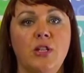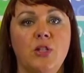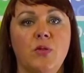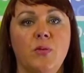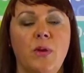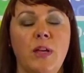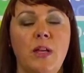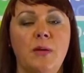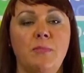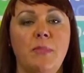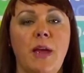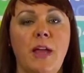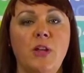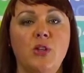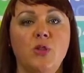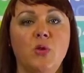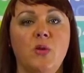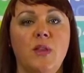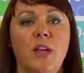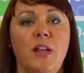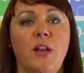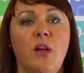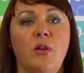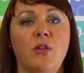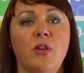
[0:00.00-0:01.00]
3 and make
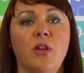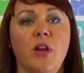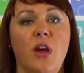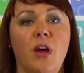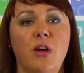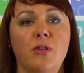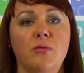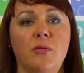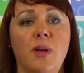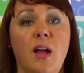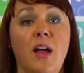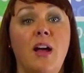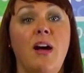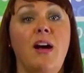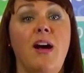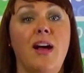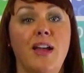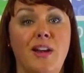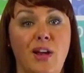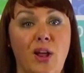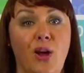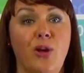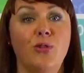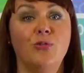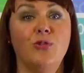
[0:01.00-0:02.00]
sure they don't go,
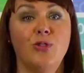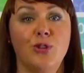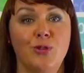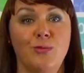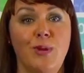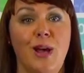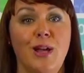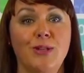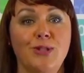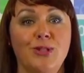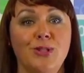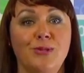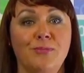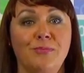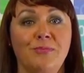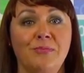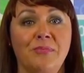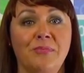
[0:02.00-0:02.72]
"I know too much."